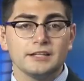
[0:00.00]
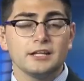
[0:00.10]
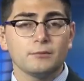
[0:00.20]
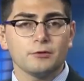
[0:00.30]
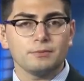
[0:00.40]

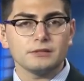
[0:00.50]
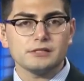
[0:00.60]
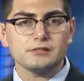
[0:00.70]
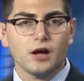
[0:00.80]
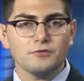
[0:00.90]
The number of
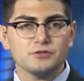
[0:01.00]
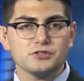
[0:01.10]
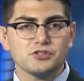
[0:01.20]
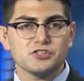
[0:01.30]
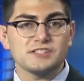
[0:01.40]
police
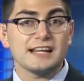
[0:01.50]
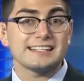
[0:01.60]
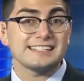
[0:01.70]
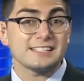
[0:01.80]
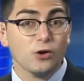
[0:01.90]
officers is
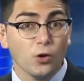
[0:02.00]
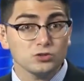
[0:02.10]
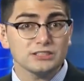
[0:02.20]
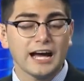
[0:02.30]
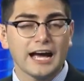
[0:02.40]
at its
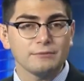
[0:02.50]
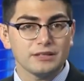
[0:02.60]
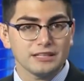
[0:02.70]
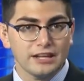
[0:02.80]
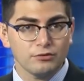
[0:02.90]
all time
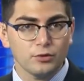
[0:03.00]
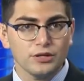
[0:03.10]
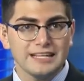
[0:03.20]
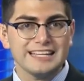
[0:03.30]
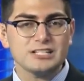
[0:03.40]

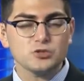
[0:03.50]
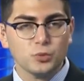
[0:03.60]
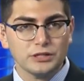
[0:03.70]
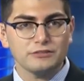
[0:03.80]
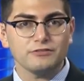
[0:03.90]
level in
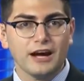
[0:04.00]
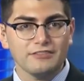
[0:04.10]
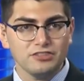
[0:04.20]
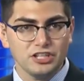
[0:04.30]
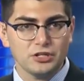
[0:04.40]

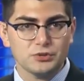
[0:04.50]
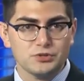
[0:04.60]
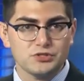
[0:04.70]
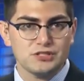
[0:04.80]
25 years.